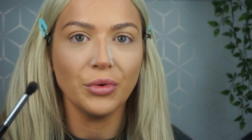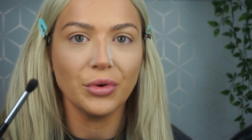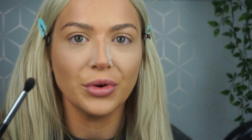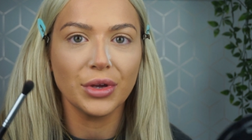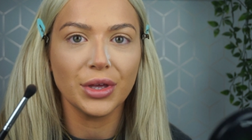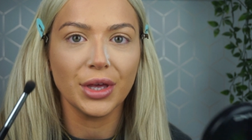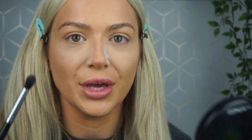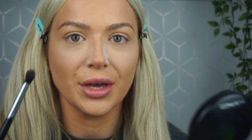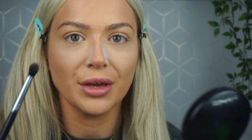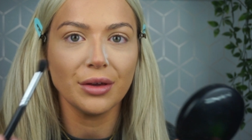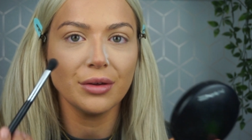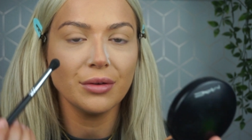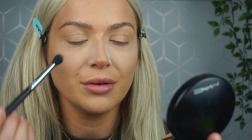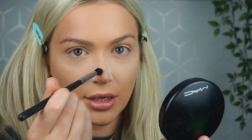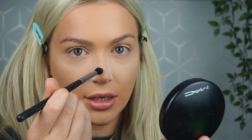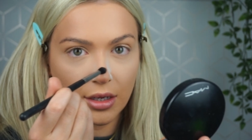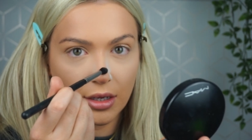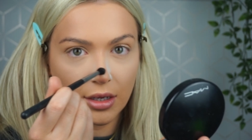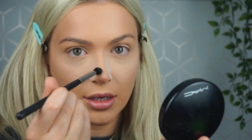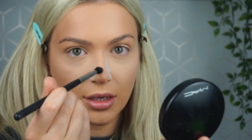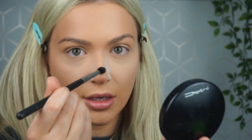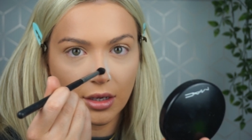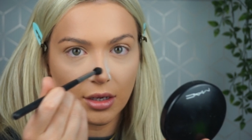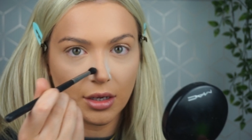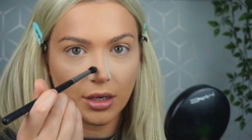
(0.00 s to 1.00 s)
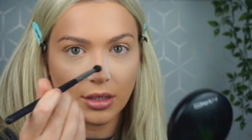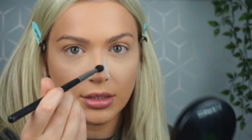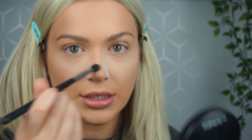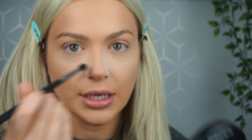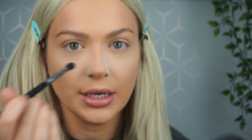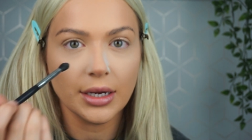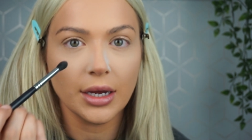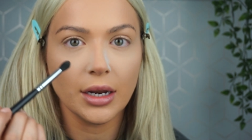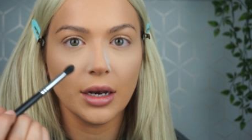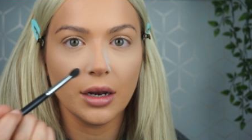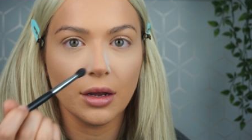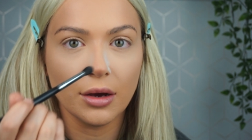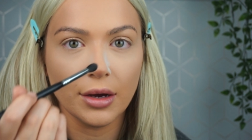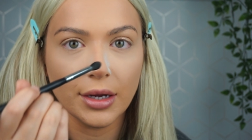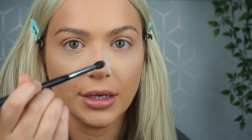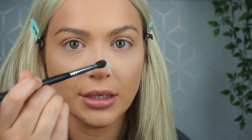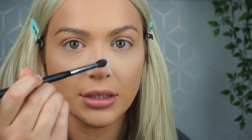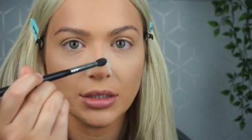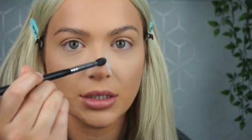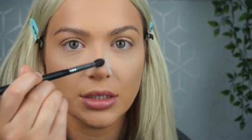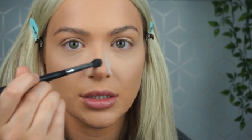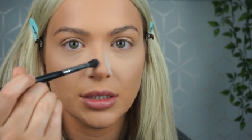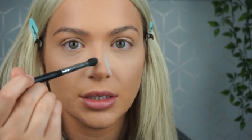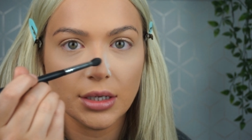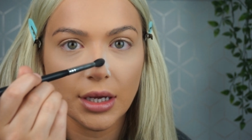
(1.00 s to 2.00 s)
more cute, I take a line
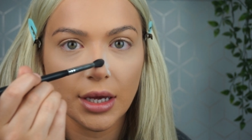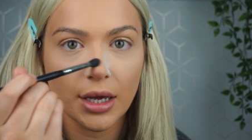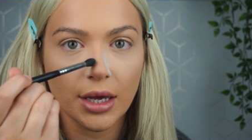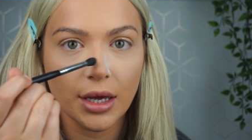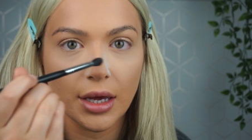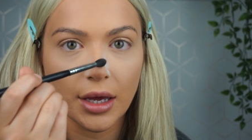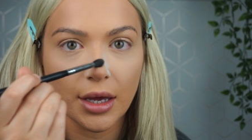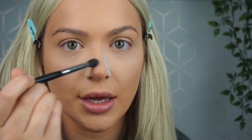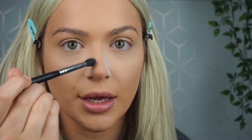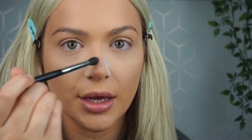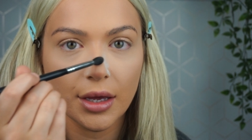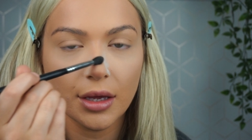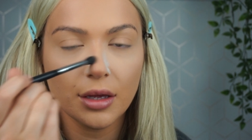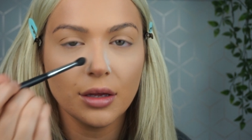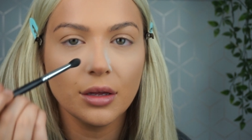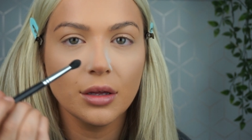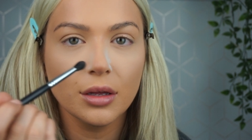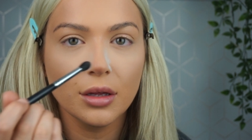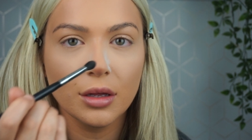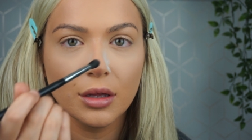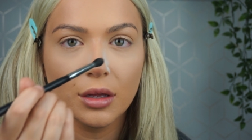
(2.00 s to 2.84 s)
just here.